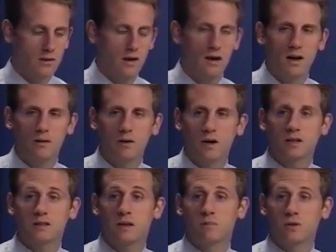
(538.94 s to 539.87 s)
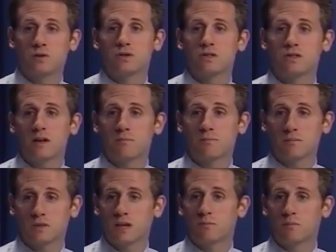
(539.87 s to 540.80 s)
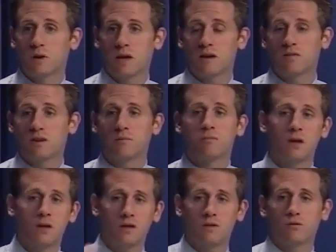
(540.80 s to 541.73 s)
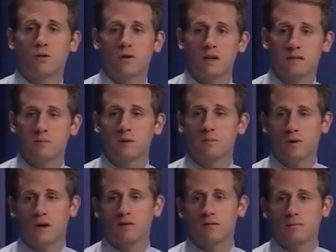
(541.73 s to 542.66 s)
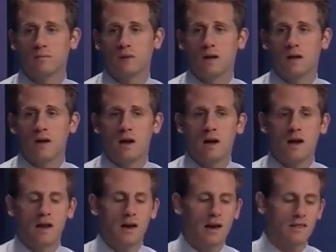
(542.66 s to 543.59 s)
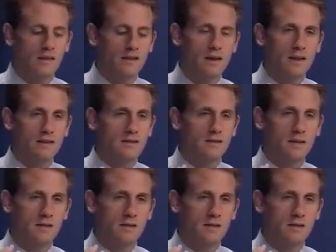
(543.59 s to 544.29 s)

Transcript: archetype produces that type of behavior, therefore that's my problem. And I think that's